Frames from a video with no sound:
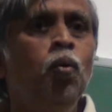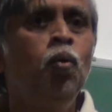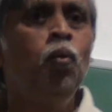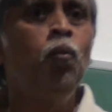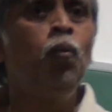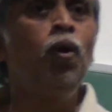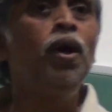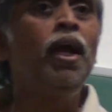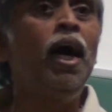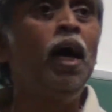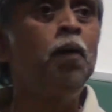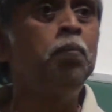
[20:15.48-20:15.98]

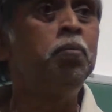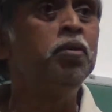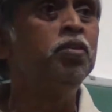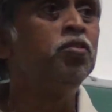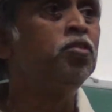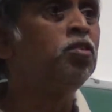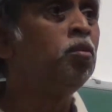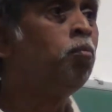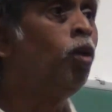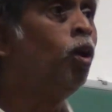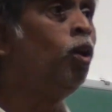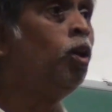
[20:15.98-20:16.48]
what
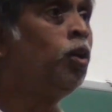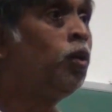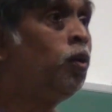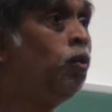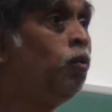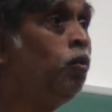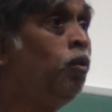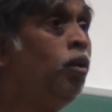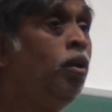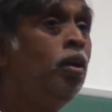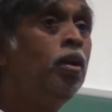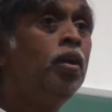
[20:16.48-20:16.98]
happens? The
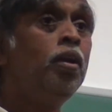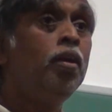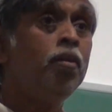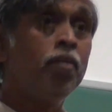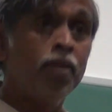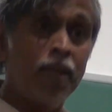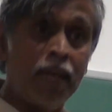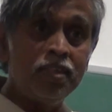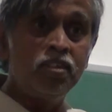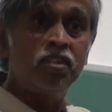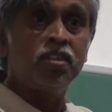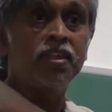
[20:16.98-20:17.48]
molecule
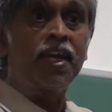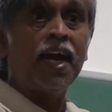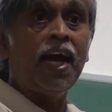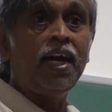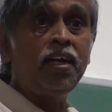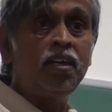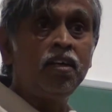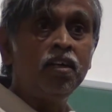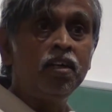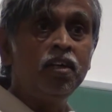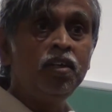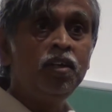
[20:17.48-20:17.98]
can
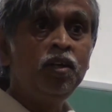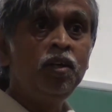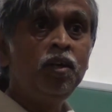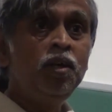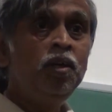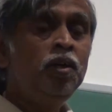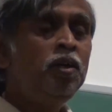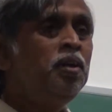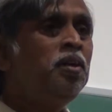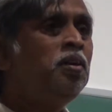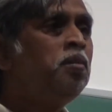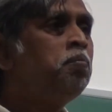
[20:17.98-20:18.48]
scatter.
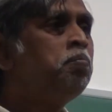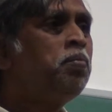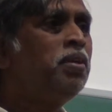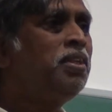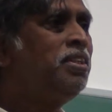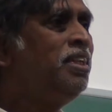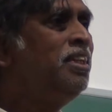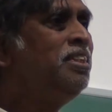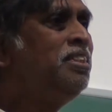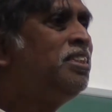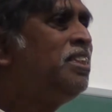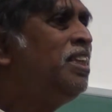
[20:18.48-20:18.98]

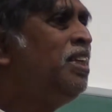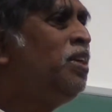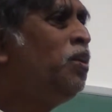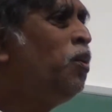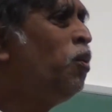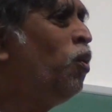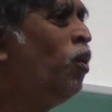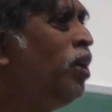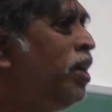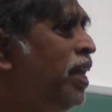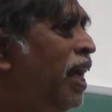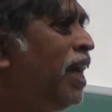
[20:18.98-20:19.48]
But then see, you
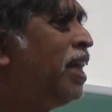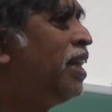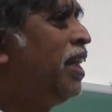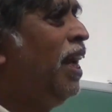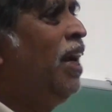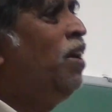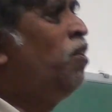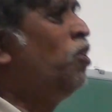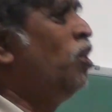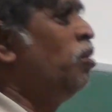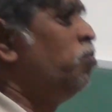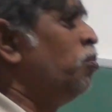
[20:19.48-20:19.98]
don't
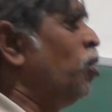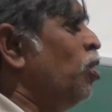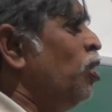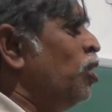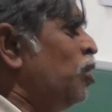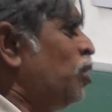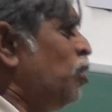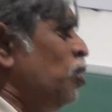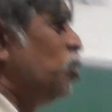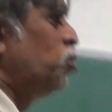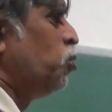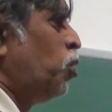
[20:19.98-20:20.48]
dictate to the
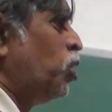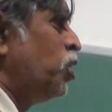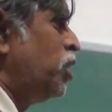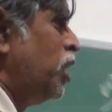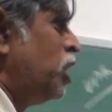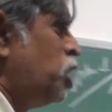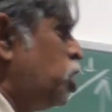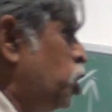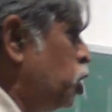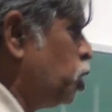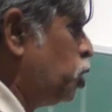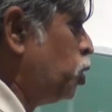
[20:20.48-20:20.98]
molecules what
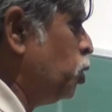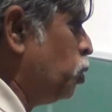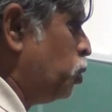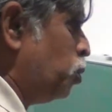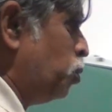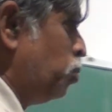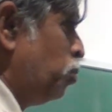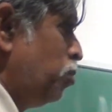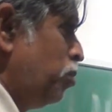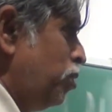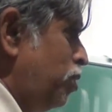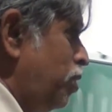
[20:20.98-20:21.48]
they should
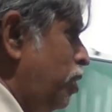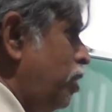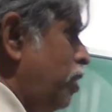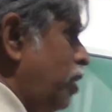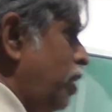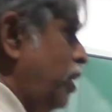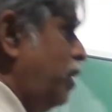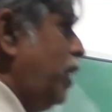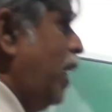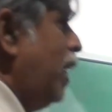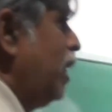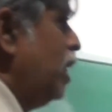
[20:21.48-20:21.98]
do.
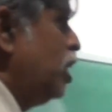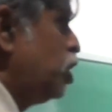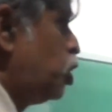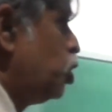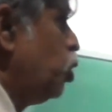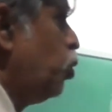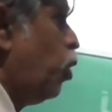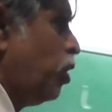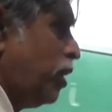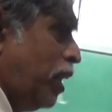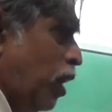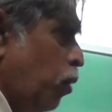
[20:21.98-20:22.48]
They just do
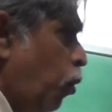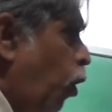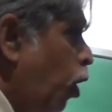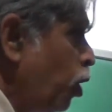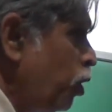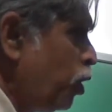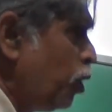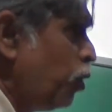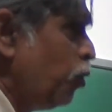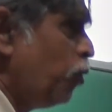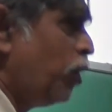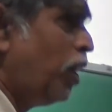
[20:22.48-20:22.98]
what they
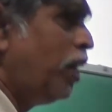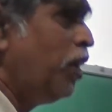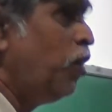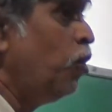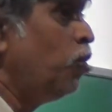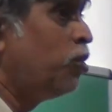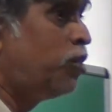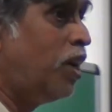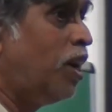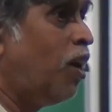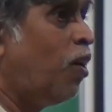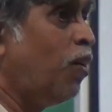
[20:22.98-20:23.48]
want to do and
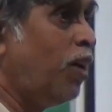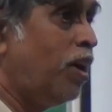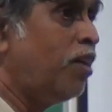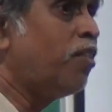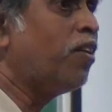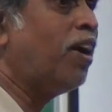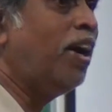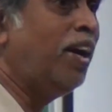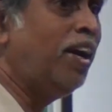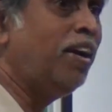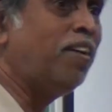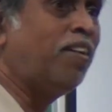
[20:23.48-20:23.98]
you sit down and
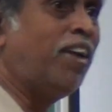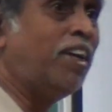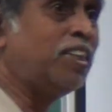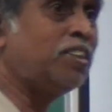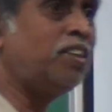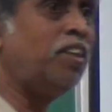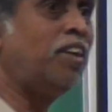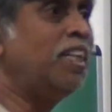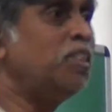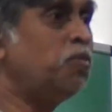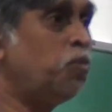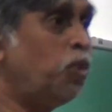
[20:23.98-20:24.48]
try and
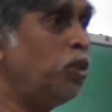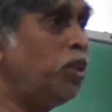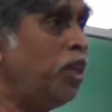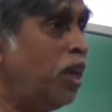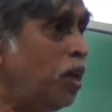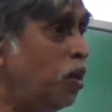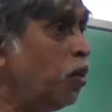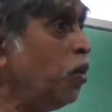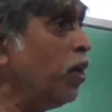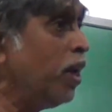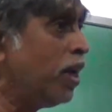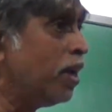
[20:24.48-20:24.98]
rationalize what
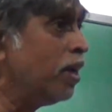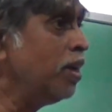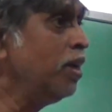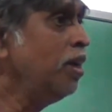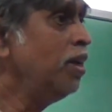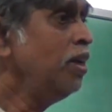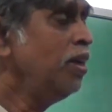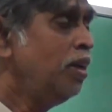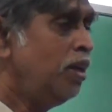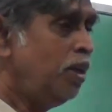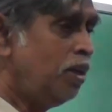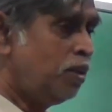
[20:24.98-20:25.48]
they're doing.
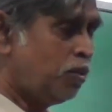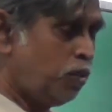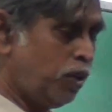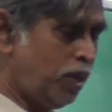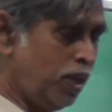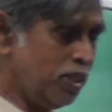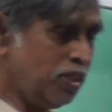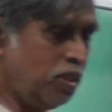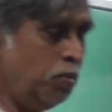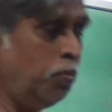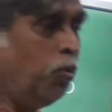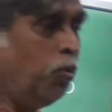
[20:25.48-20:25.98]
So here's the